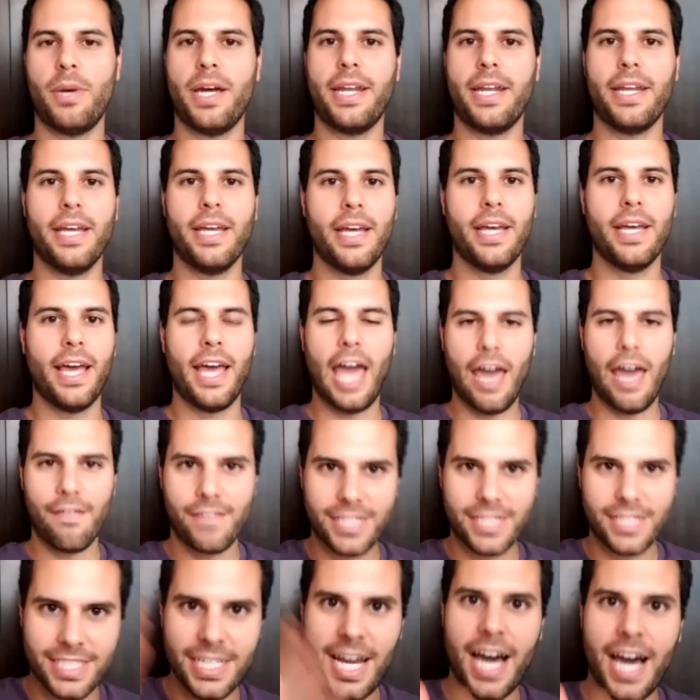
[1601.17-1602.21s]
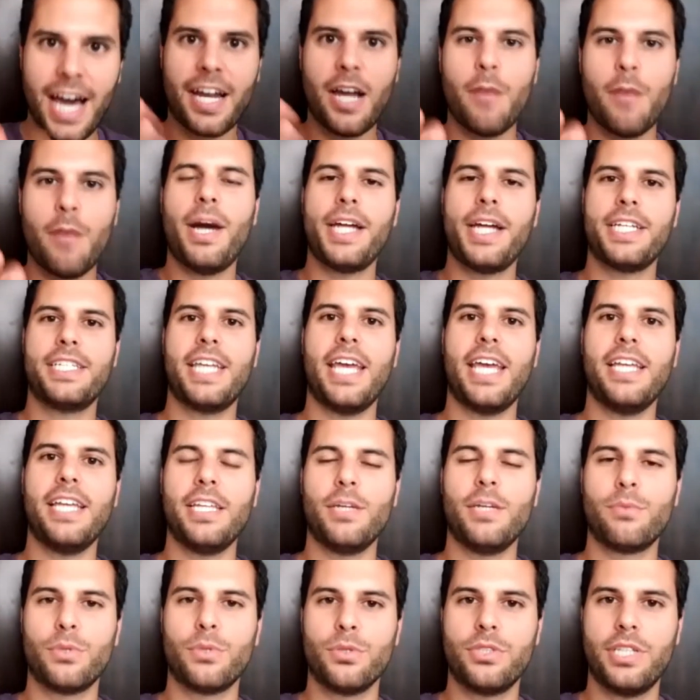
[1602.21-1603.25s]
but if it's not on my
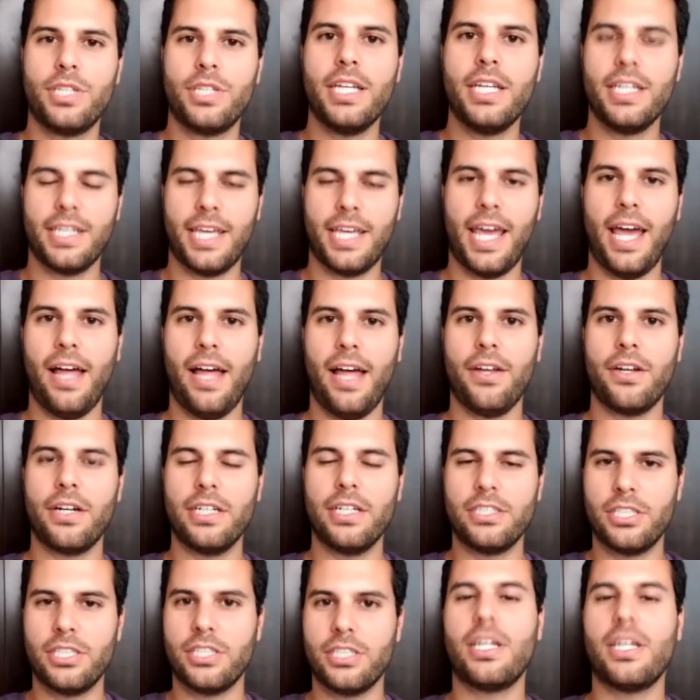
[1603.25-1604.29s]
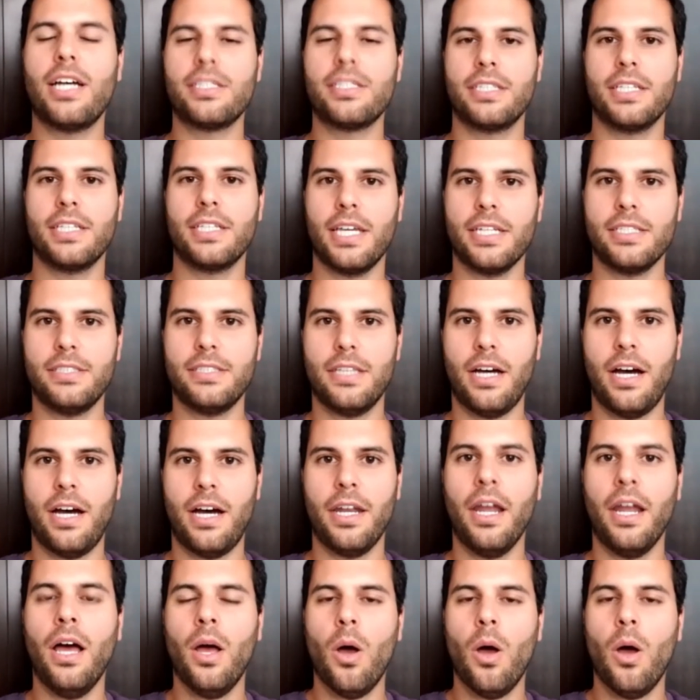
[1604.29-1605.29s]
daily routine calendar, it just doesn't get done.